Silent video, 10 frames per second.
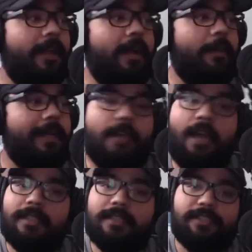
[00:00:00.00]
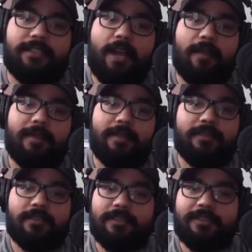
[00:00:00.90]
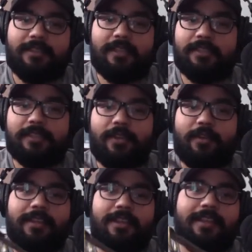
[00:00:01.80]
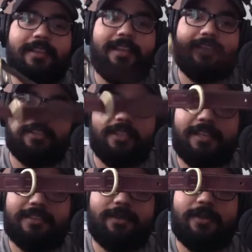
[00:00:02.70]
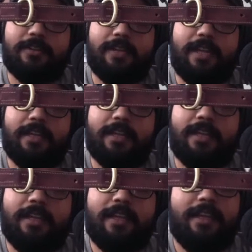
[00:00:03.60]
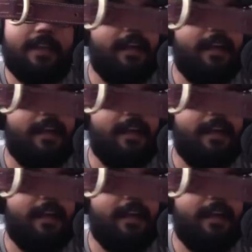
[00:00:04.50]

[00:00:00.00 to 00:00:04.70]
my dog is a snob. This is the only thing that she likes around her neck. Uh,